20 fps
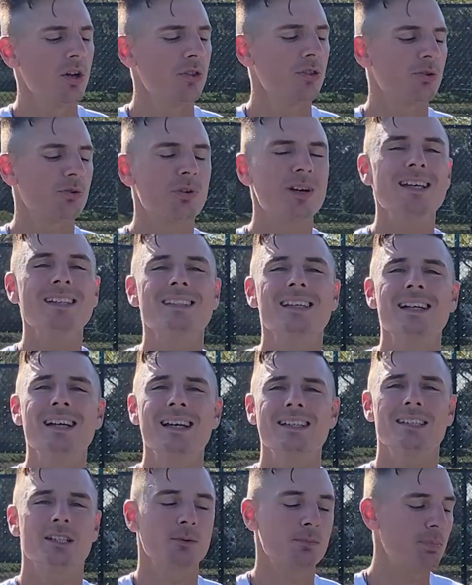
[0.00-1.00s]
The reason
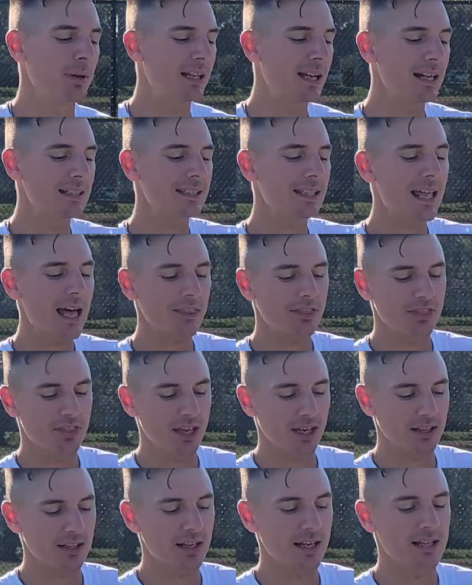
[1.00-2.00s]
is because of that
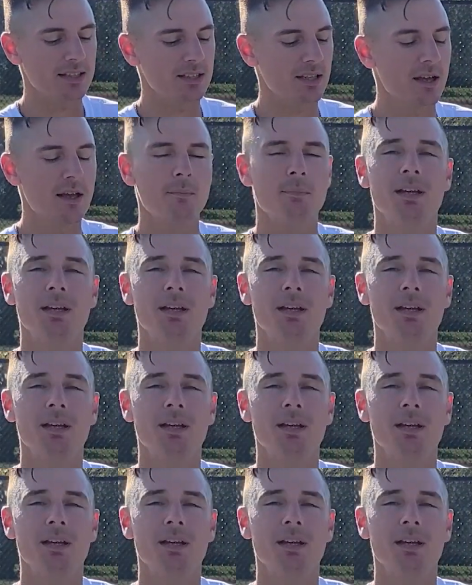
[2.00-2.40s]
thickness,